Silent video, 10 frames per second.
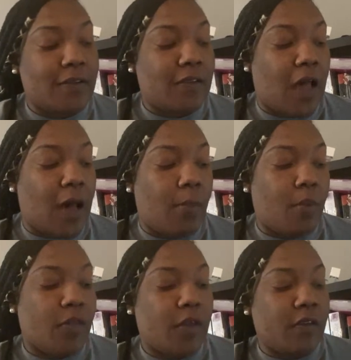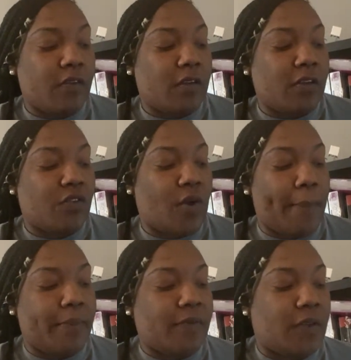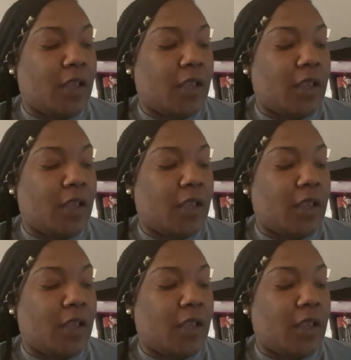of time or there's a discrepancy